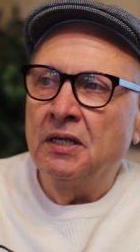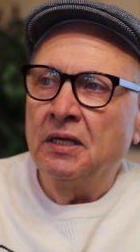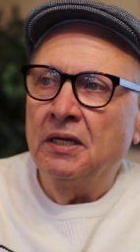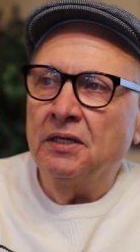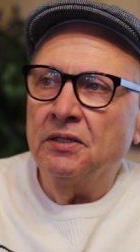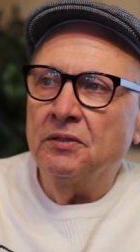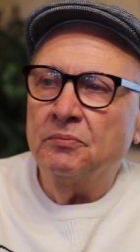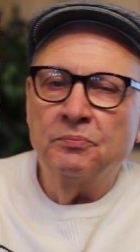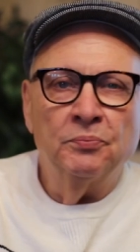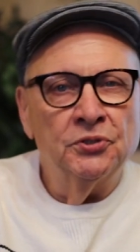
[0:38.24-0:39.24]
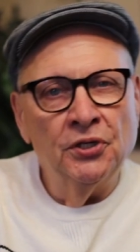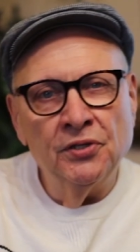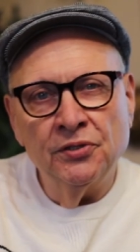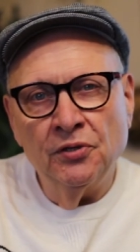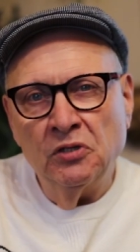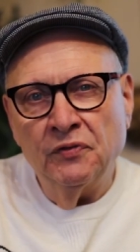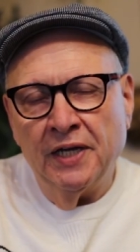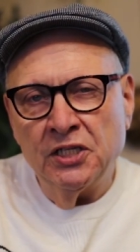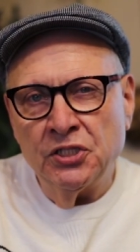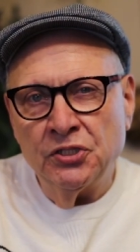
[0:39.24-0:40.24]
turn the
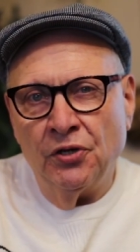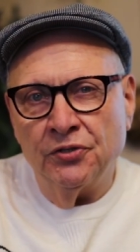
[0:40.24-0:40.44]
notifications on,